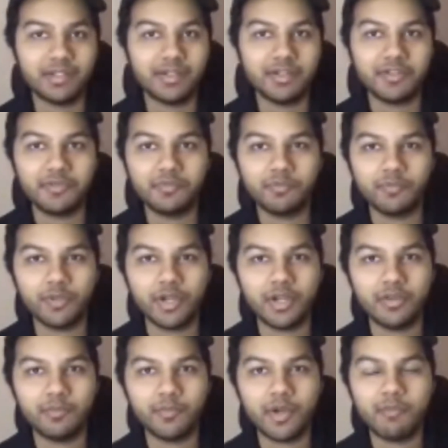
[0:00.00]

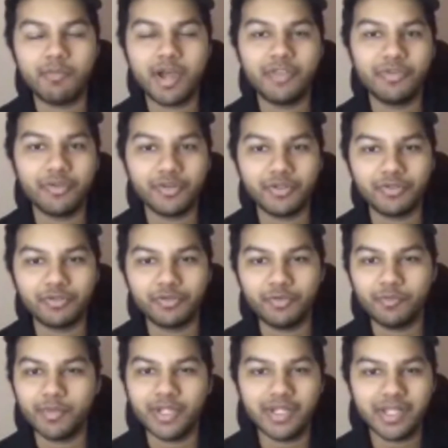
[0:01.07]
a month or
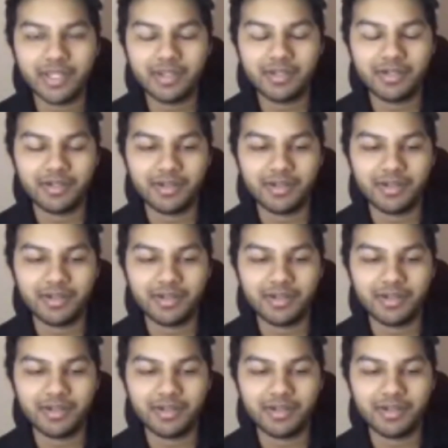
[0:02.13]
two building